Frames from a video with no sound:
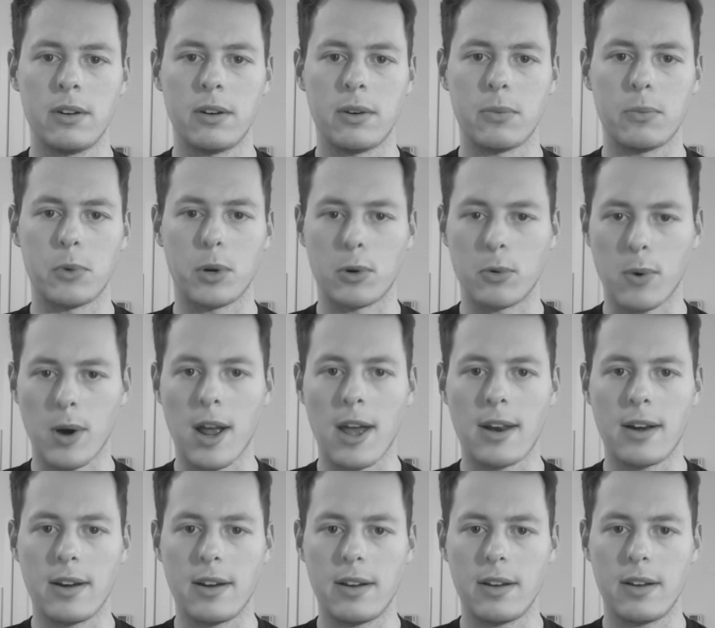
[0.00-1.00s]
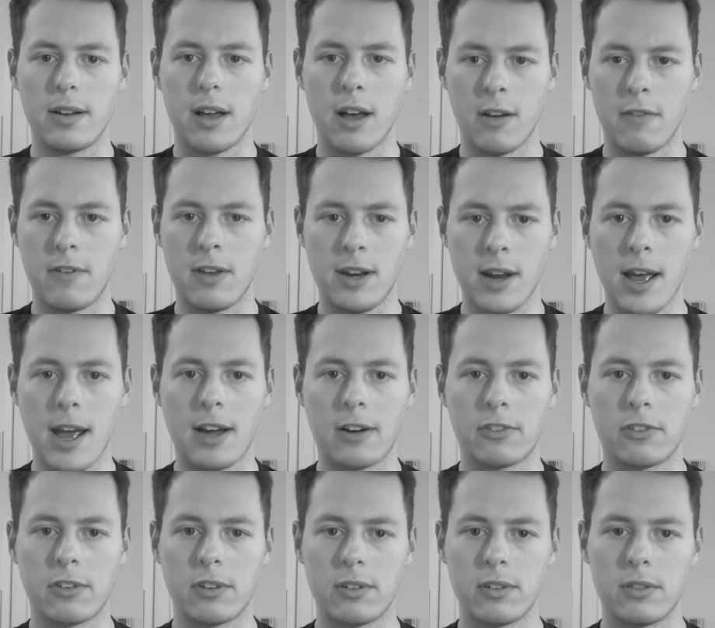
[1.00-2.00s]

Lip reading: regret of inaction.